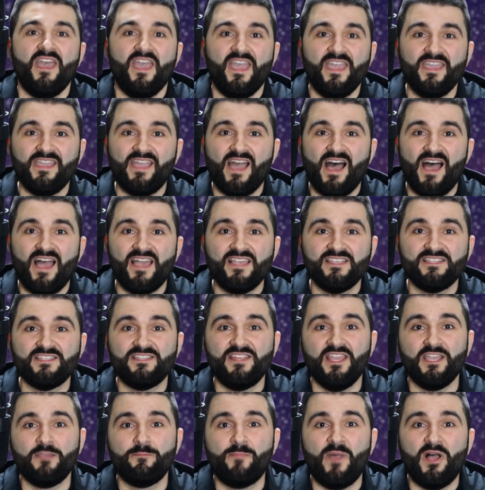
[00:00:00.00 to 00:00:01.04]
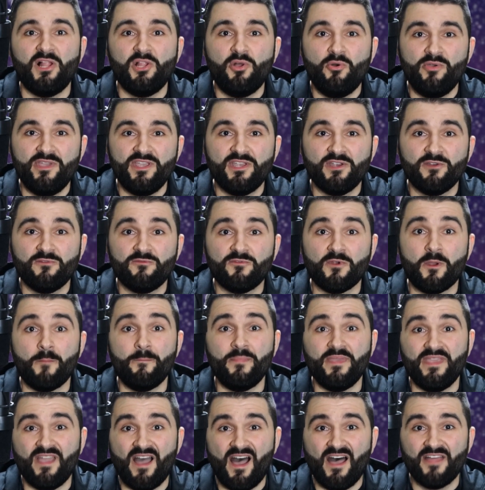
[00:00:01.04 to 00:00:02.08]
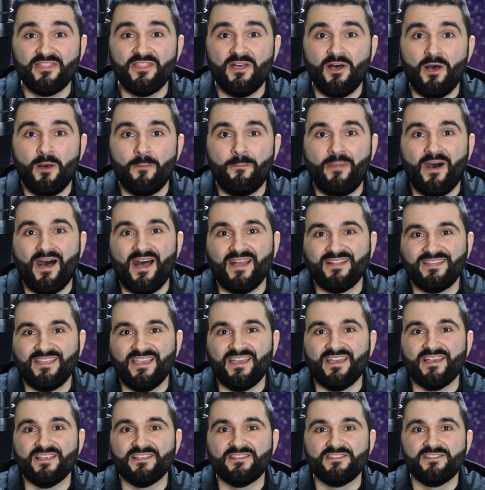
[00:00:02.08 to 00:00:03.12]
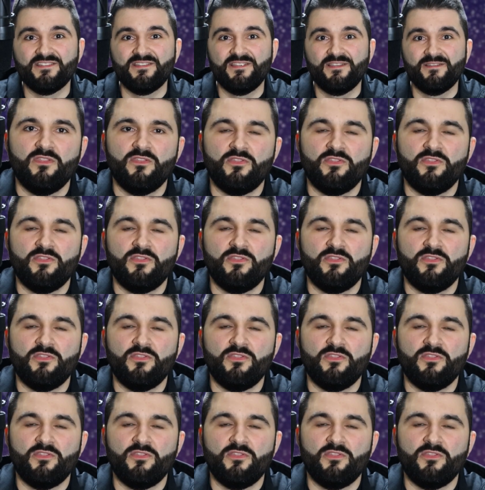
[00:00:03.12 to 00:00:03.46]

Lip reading: Hey guys, Nick Bello here from Beyond the Hub podcast.